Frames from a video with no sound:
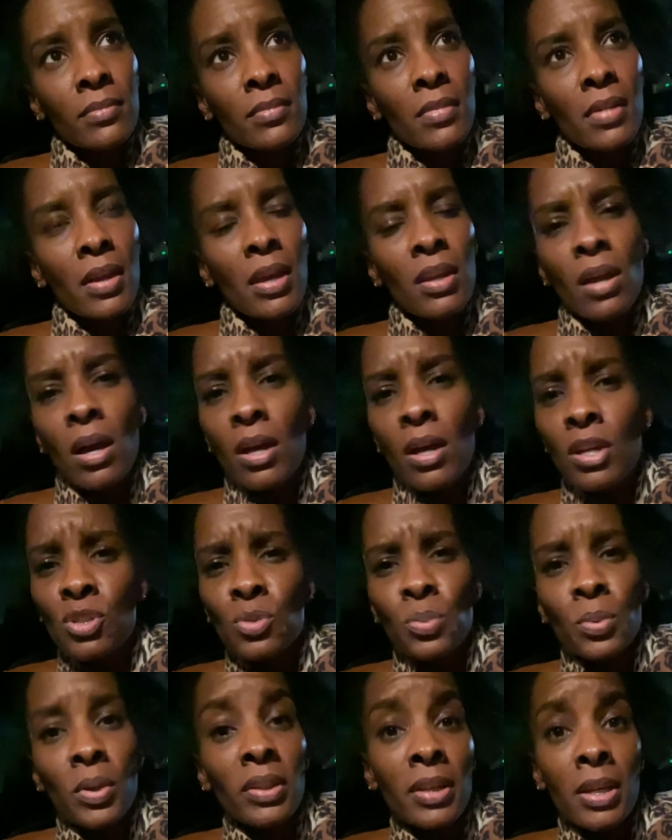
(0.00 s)
And it's
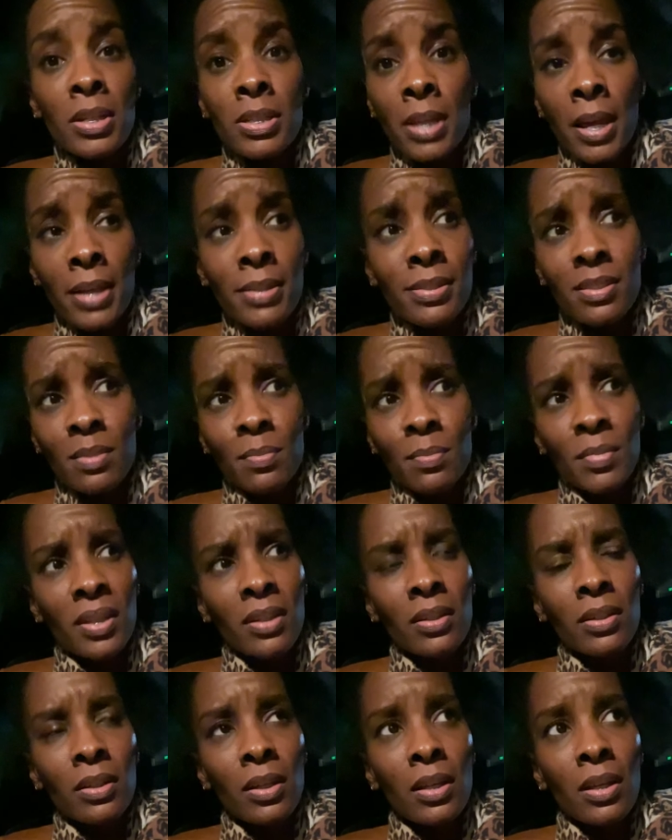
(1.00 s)
really a testament
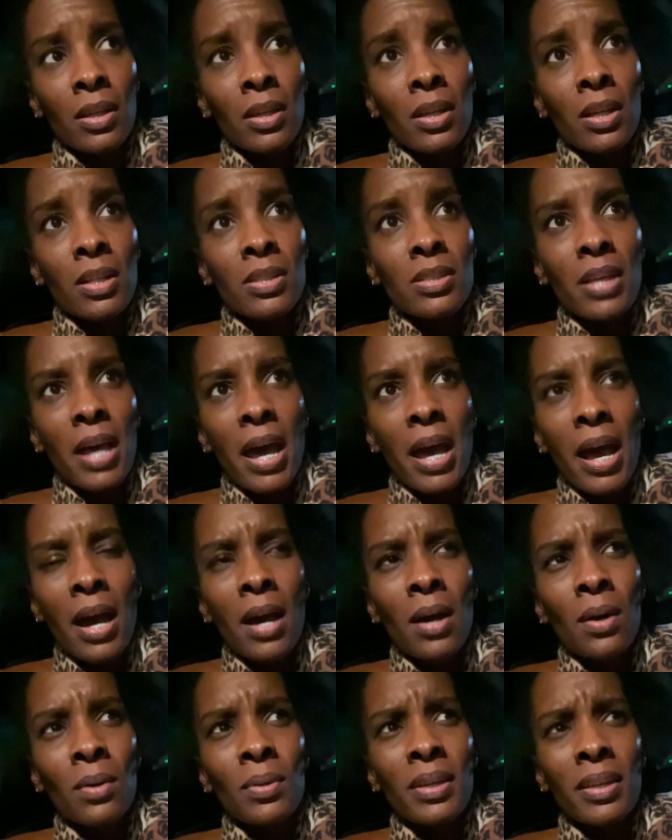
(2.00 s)
to
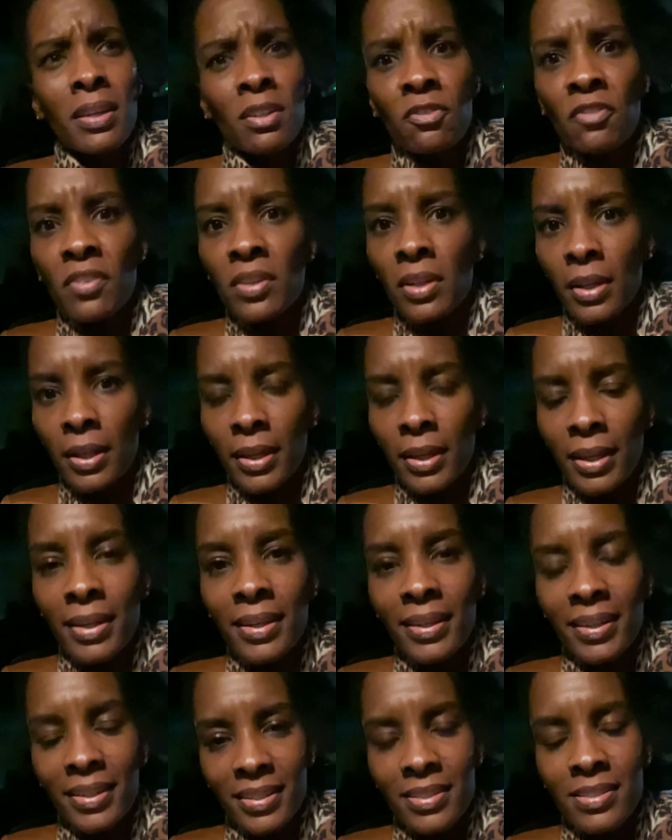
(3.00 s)
how infinite he
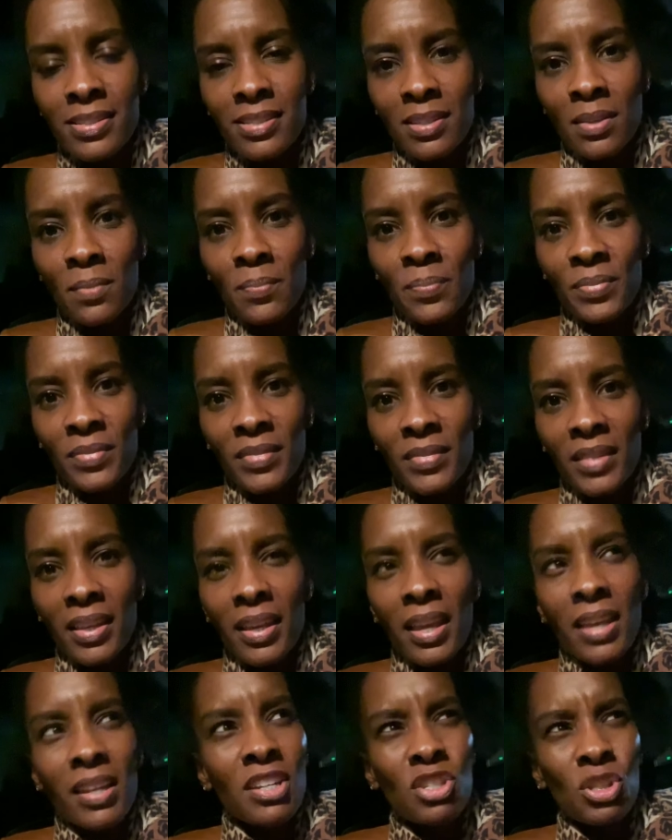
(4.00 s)
is. He
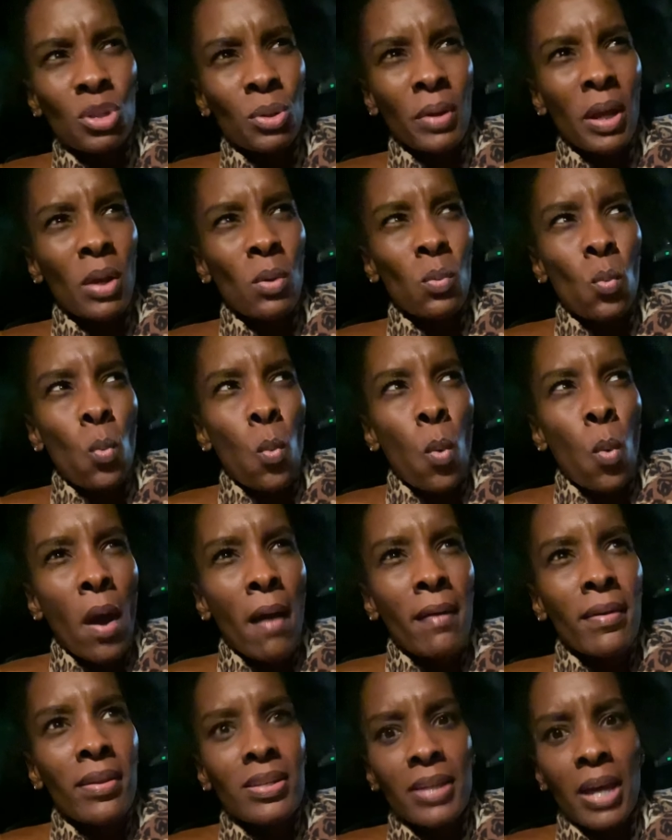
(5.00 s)
didn't just create
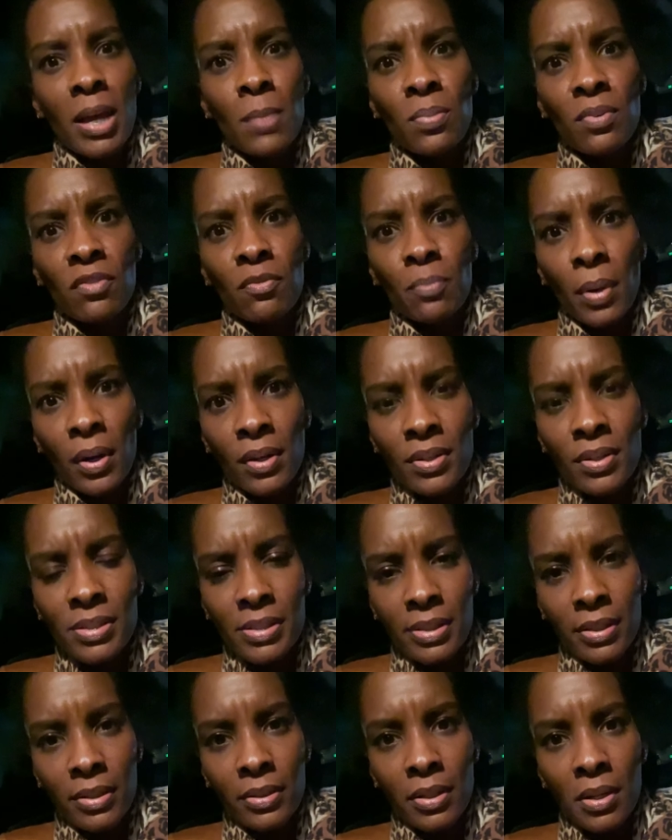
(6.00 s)
one type of
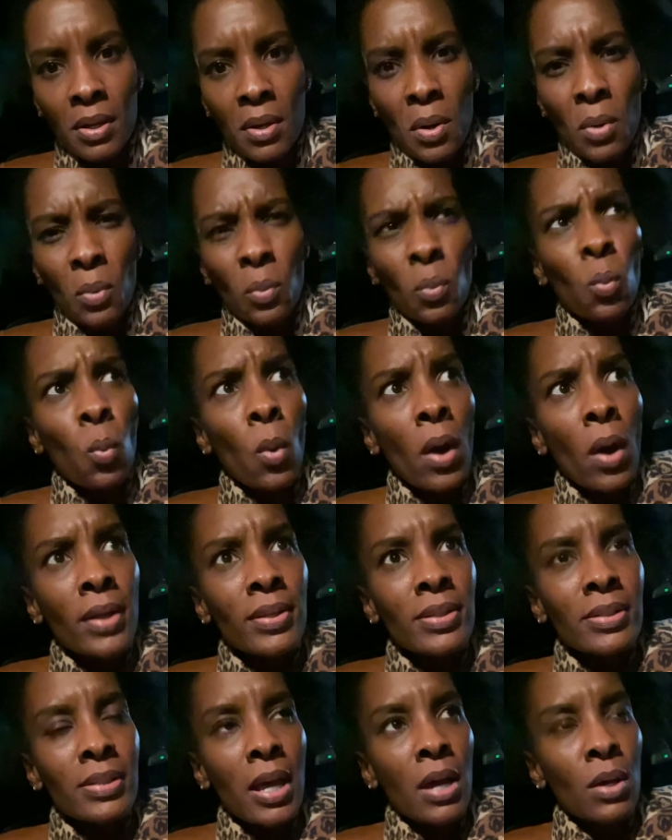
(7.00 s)
person,
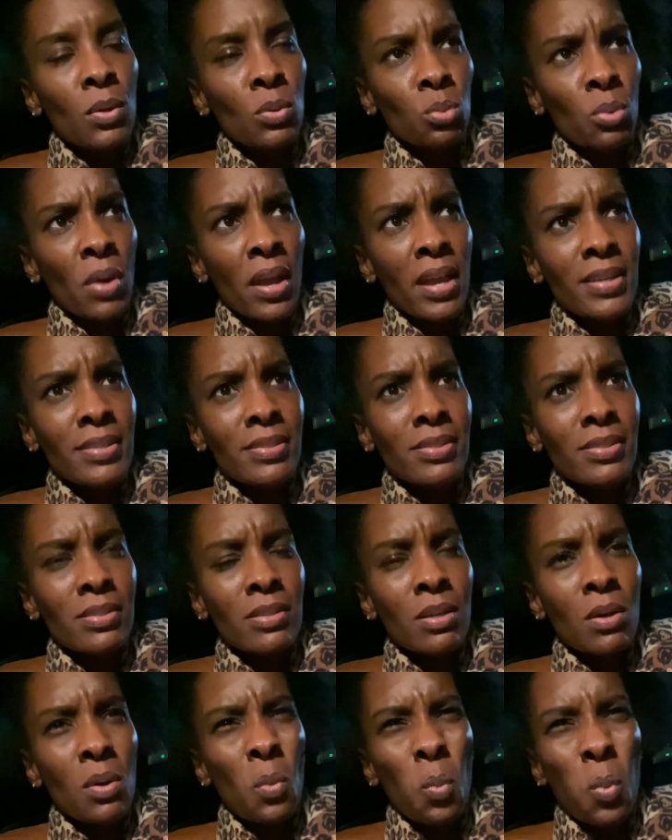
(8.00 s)
one race,
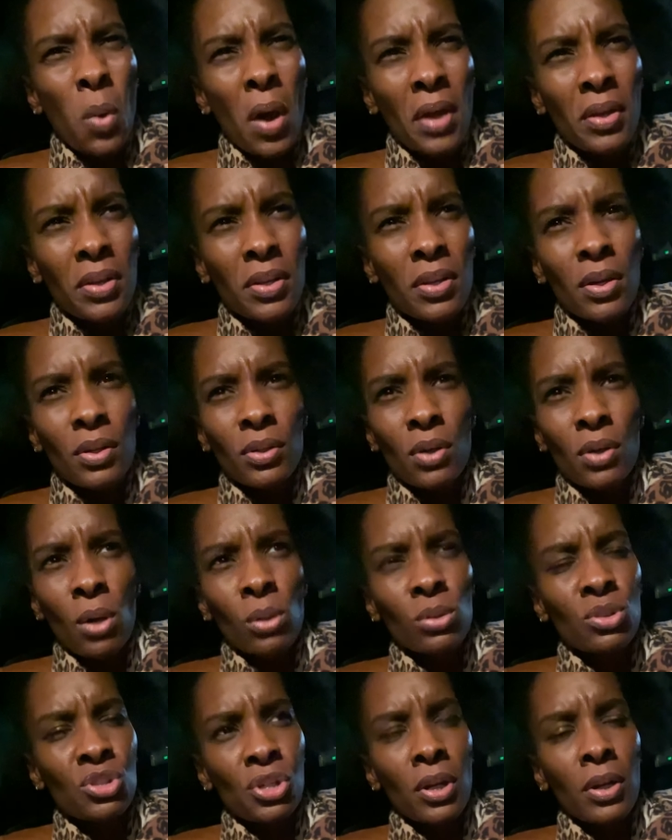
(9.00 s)
one
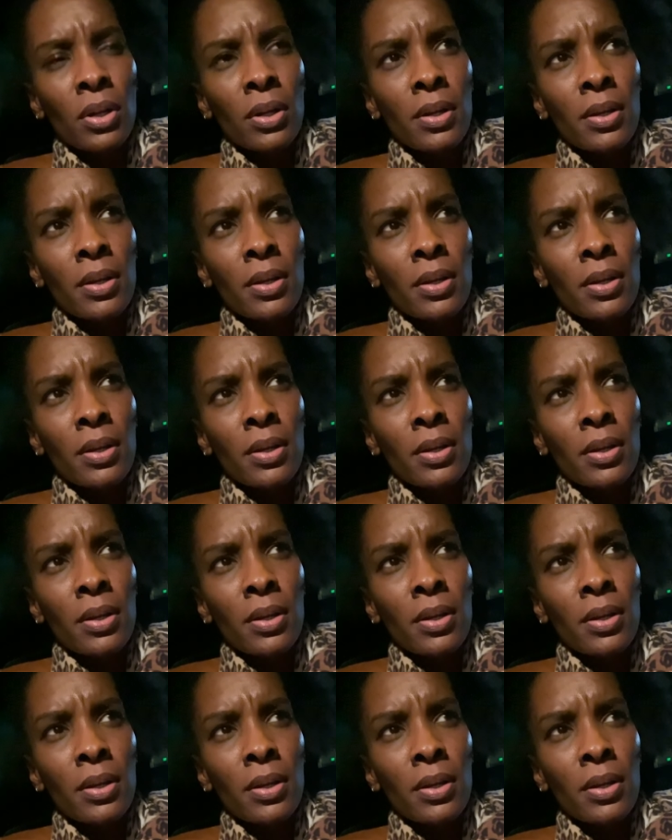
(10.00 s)
culture.